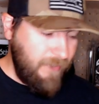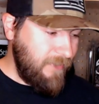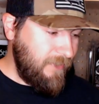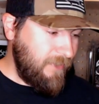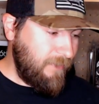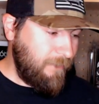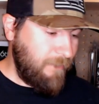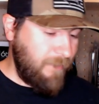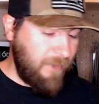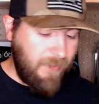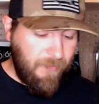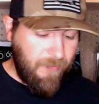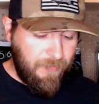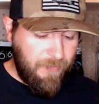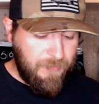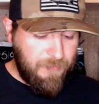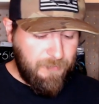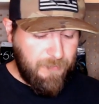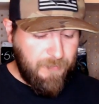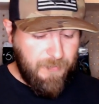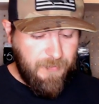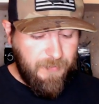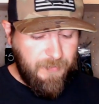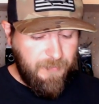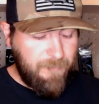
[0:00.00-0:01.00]
Be honest
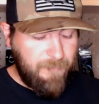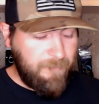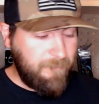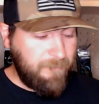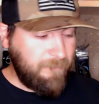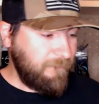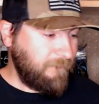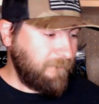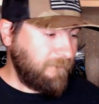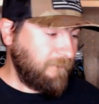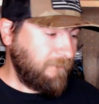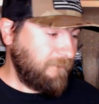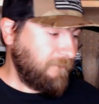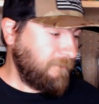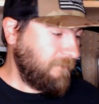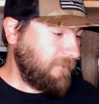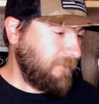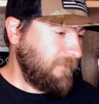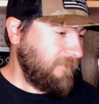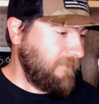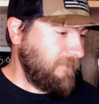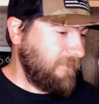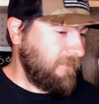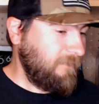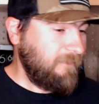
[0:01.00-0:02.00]
with you,
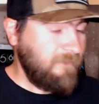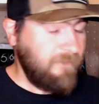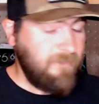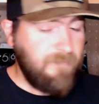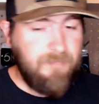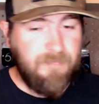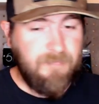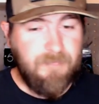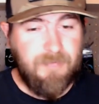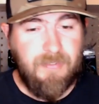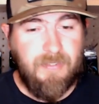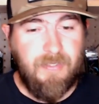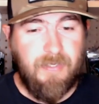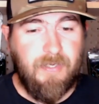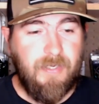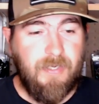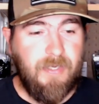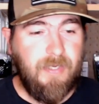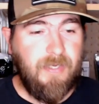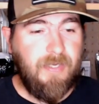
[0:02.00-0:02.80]
uh,